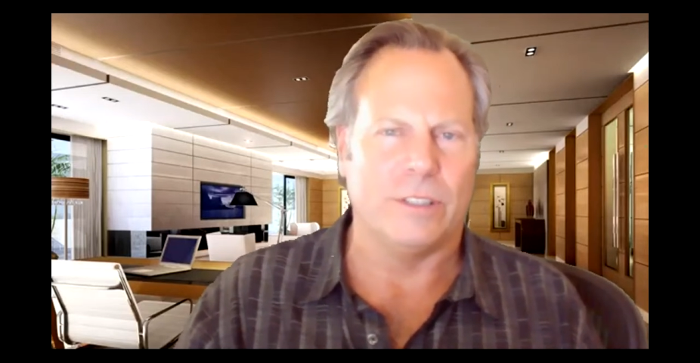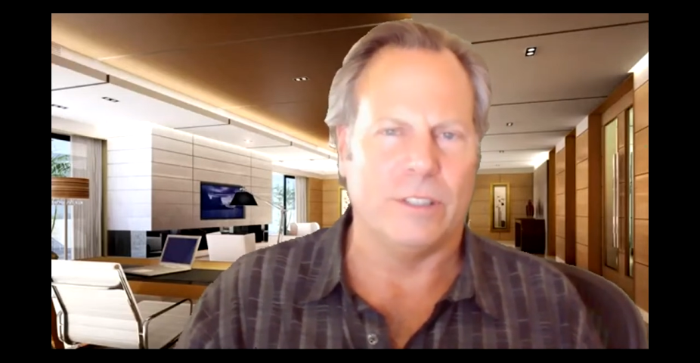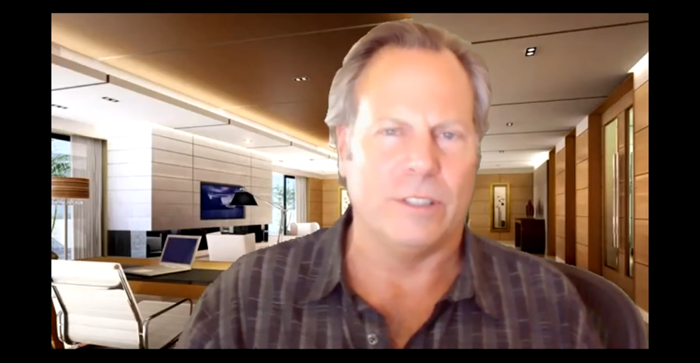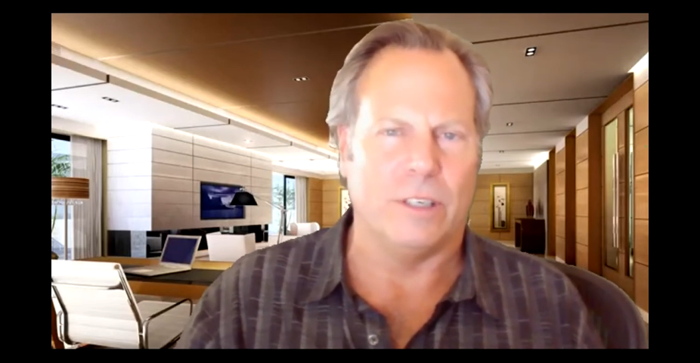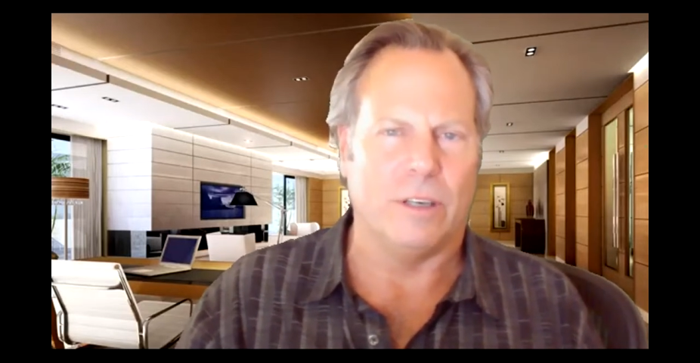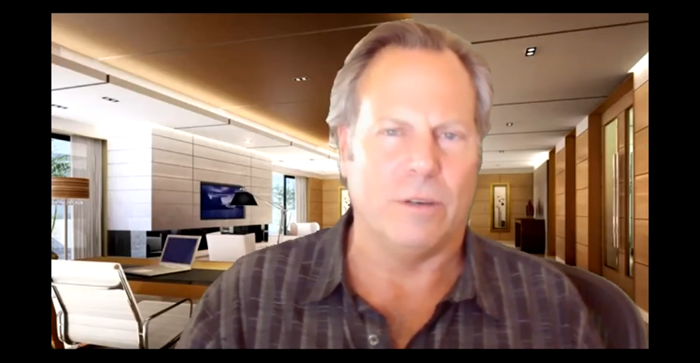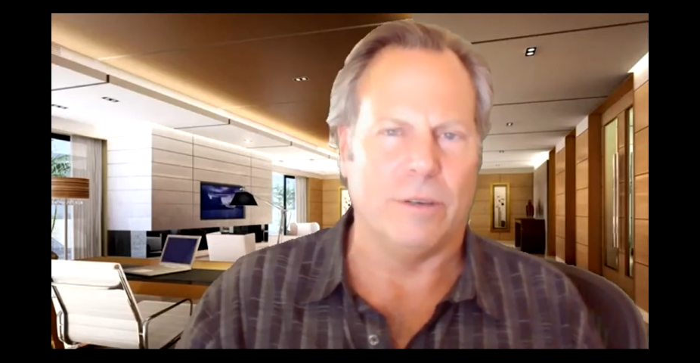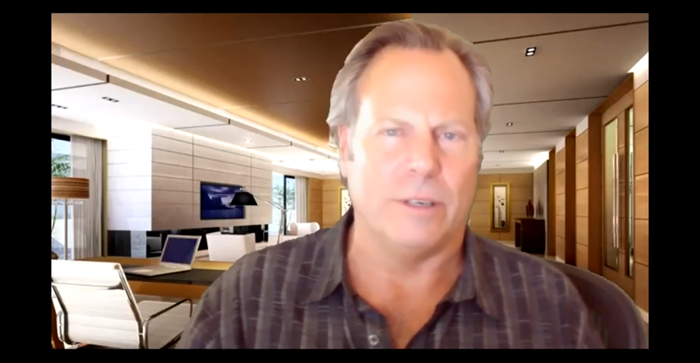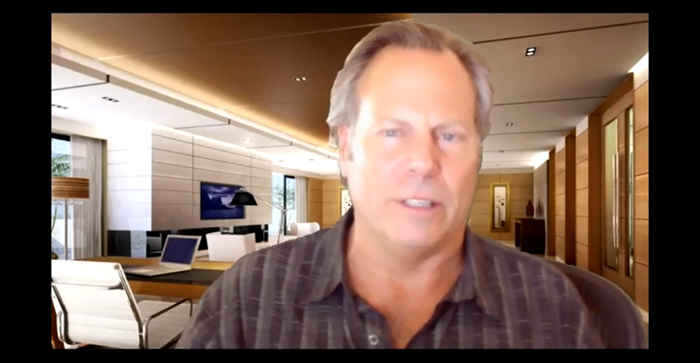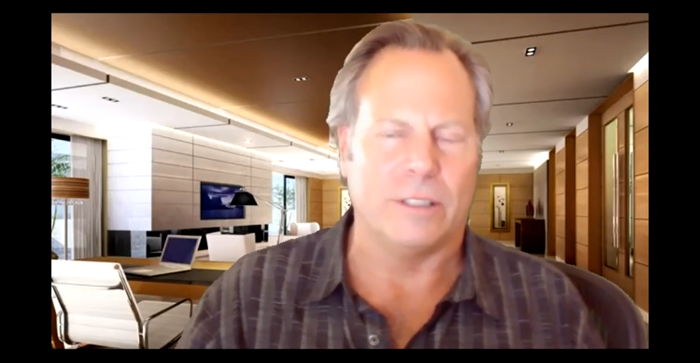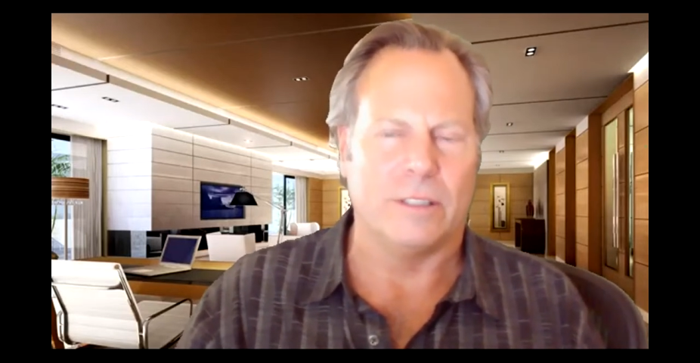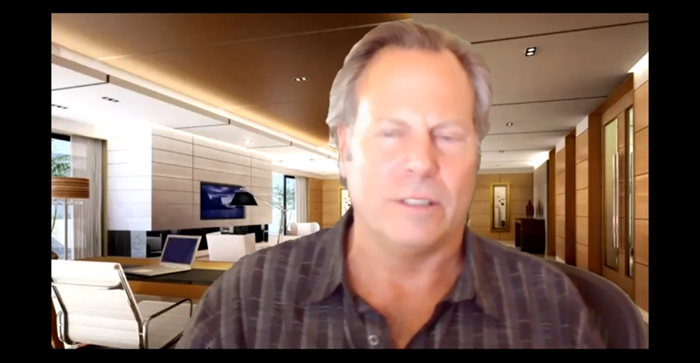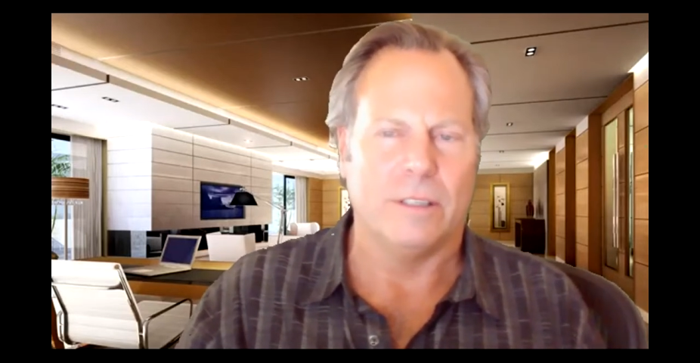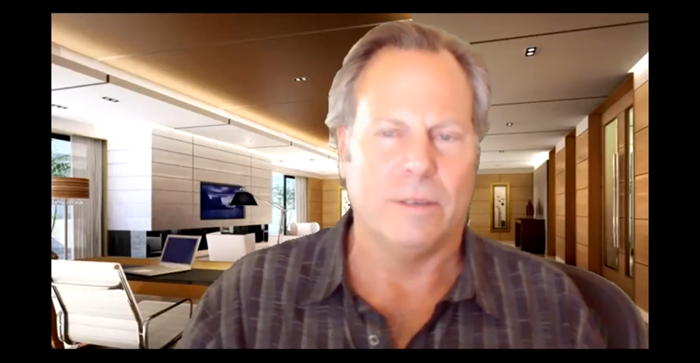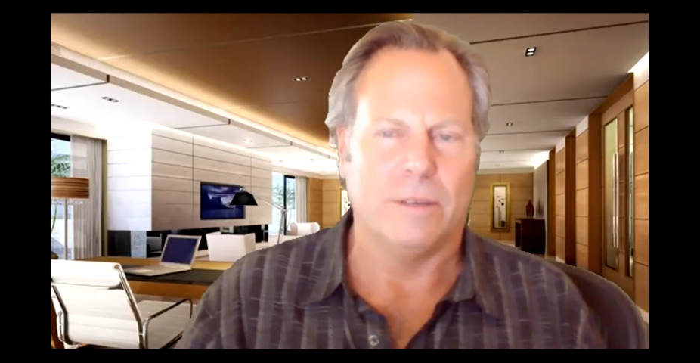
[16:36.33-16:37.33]
to know
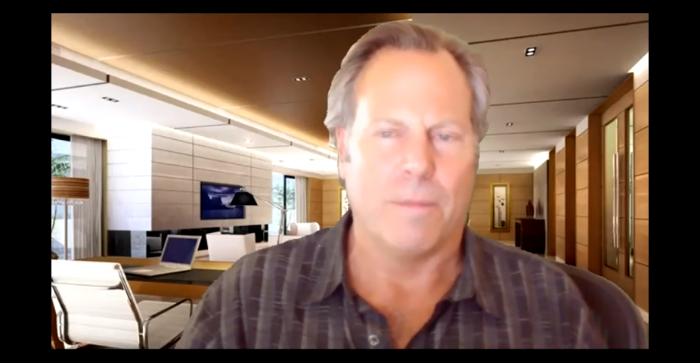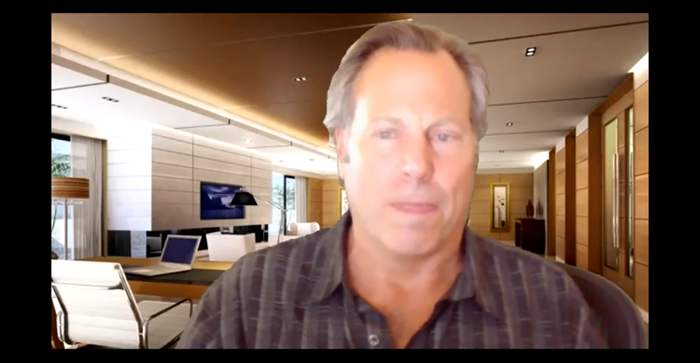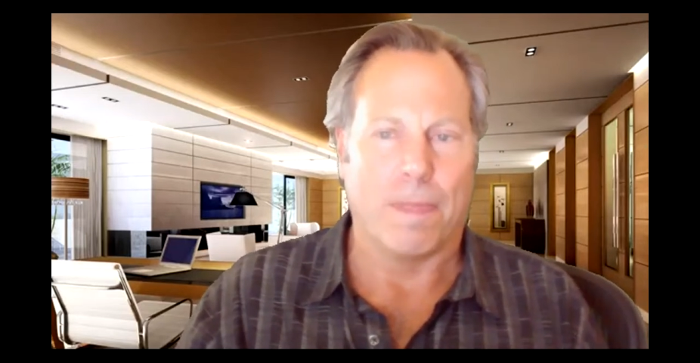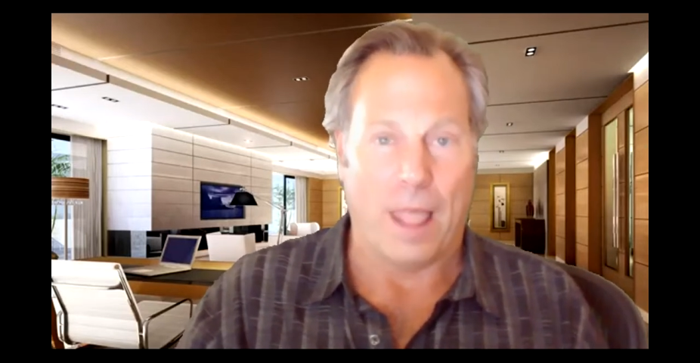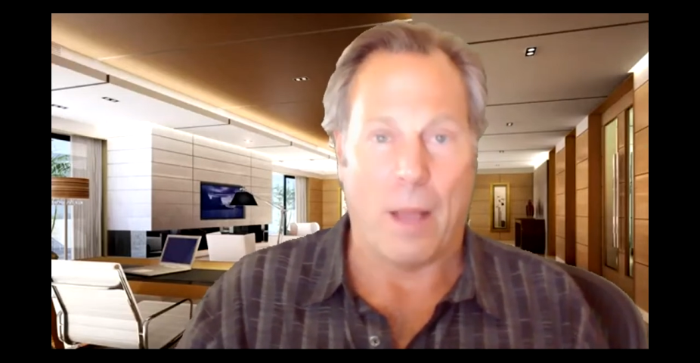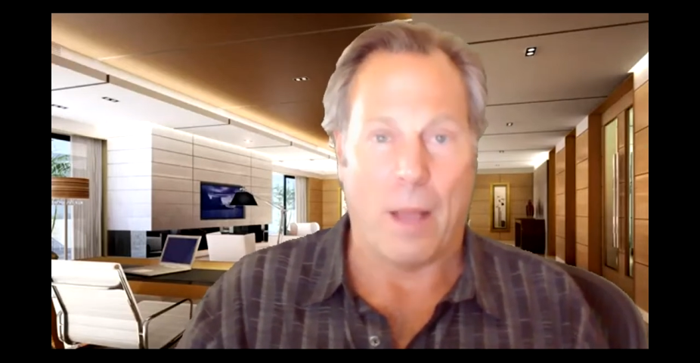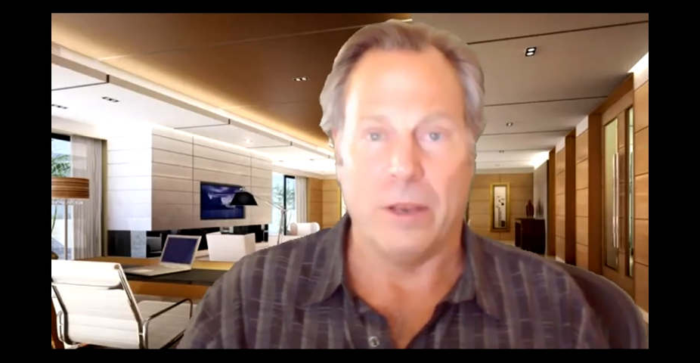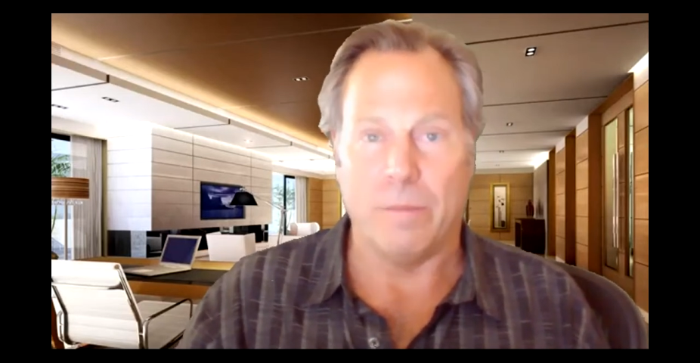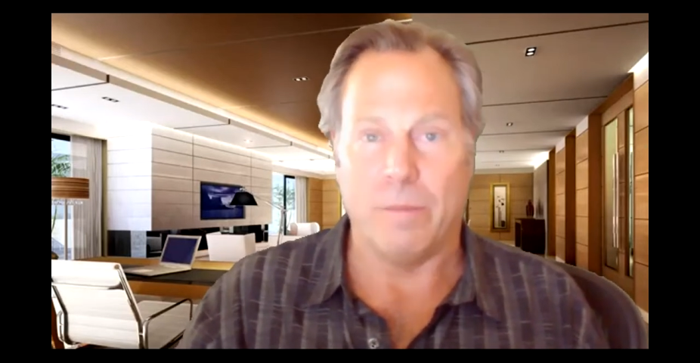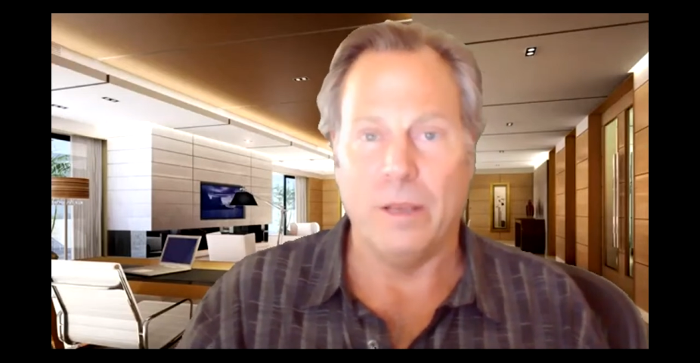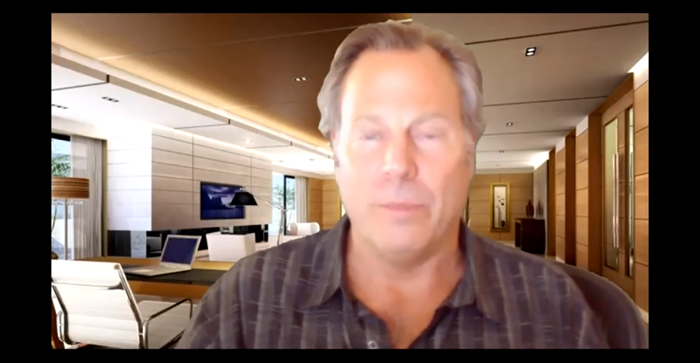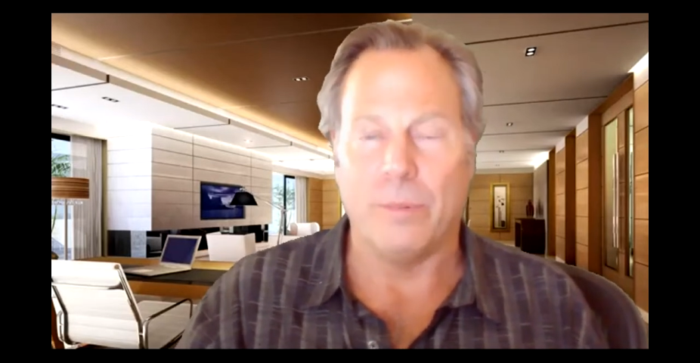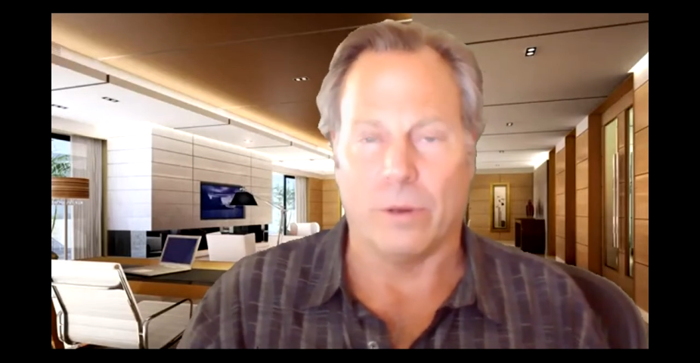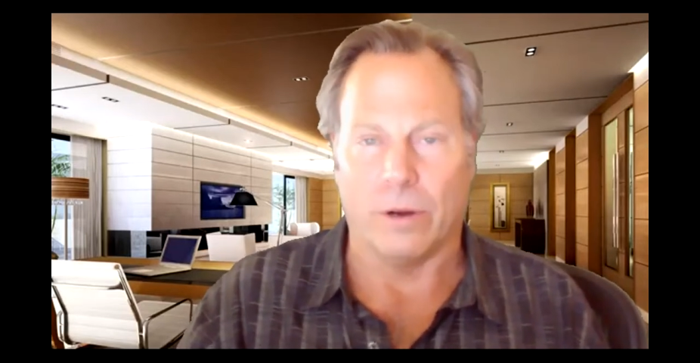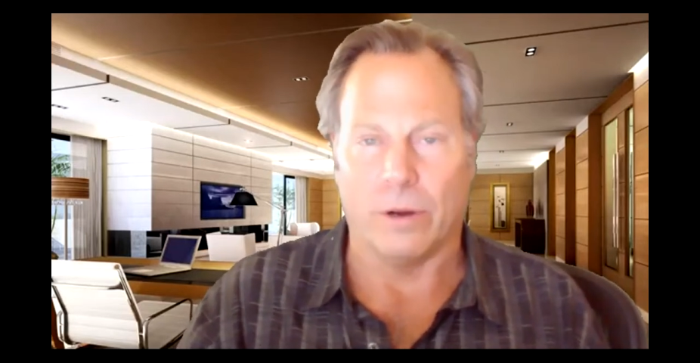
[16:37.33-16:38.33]
is, how many
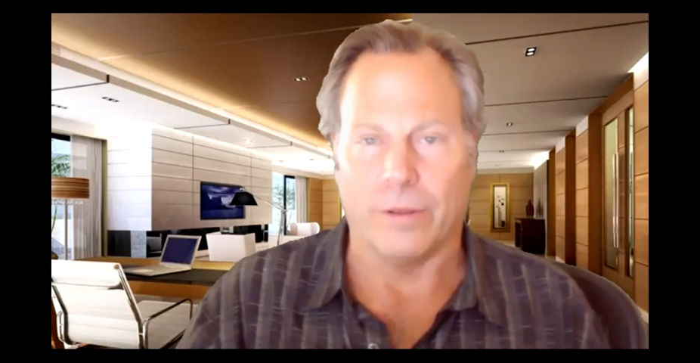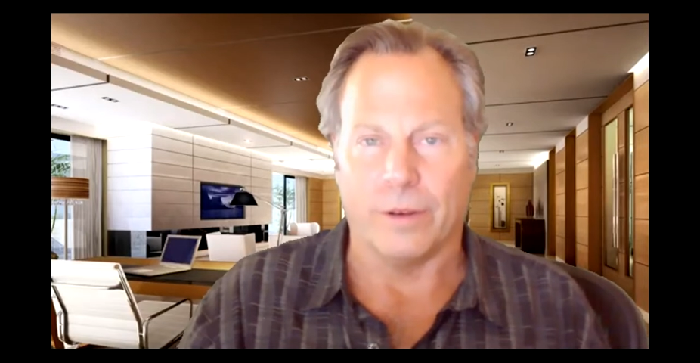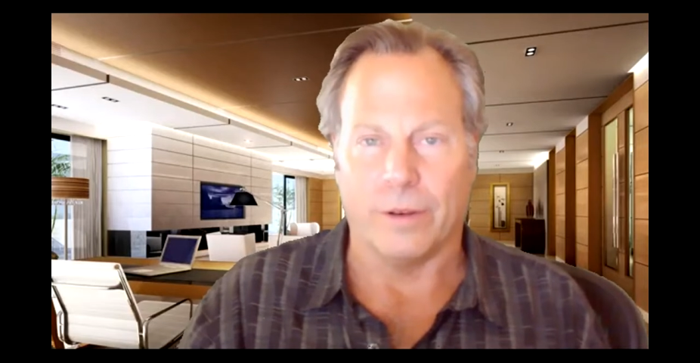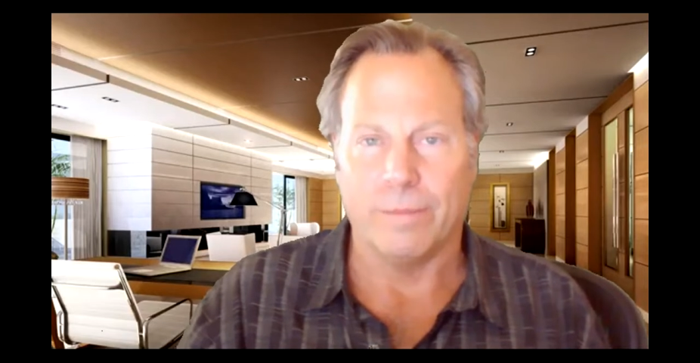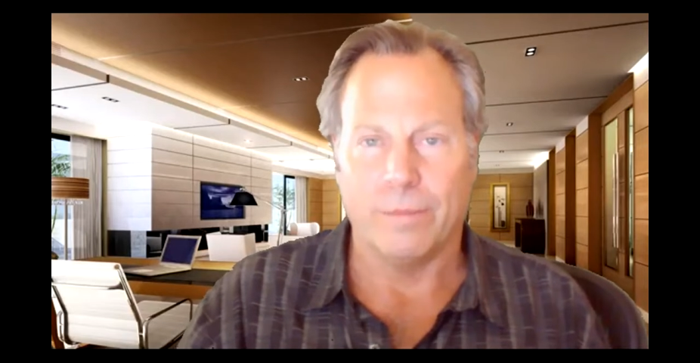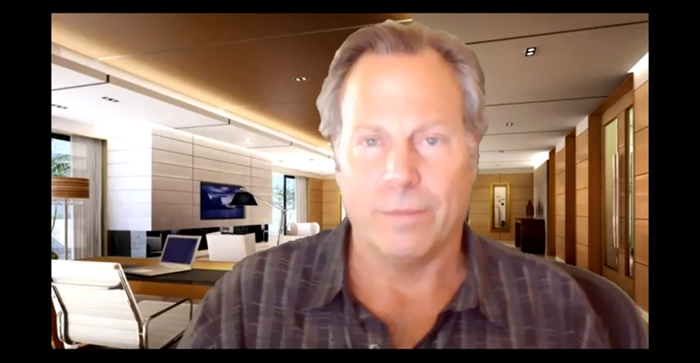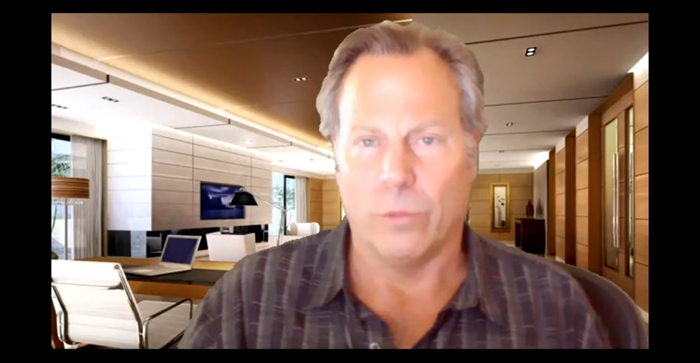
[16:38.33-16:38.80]
people are there?